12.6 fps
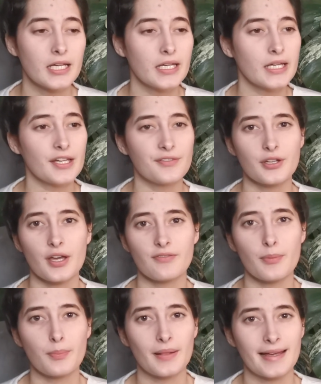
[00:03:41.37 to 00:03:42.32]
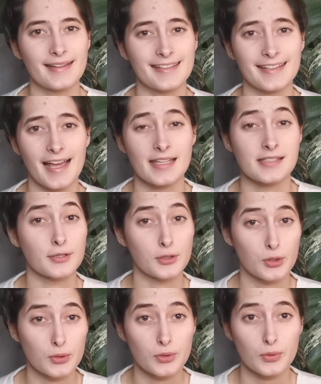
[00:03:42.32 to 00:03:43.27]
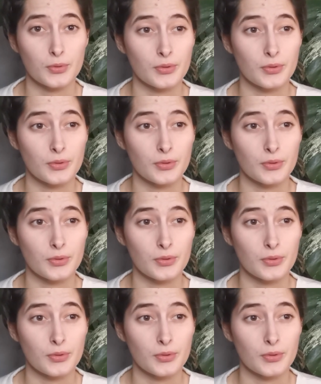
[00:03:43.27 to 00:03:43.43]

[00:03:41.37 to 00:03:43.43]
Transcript: If you have a plant that has a good